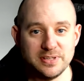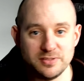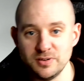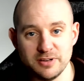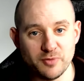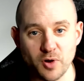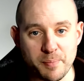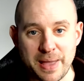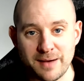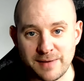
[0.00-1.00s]
30, 40
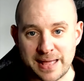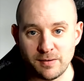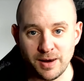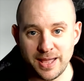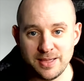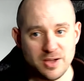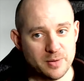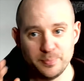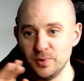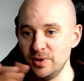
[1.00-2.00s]
pound outlay,
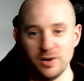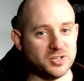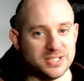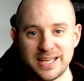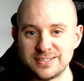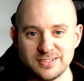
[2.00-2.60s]
but the Logitechs,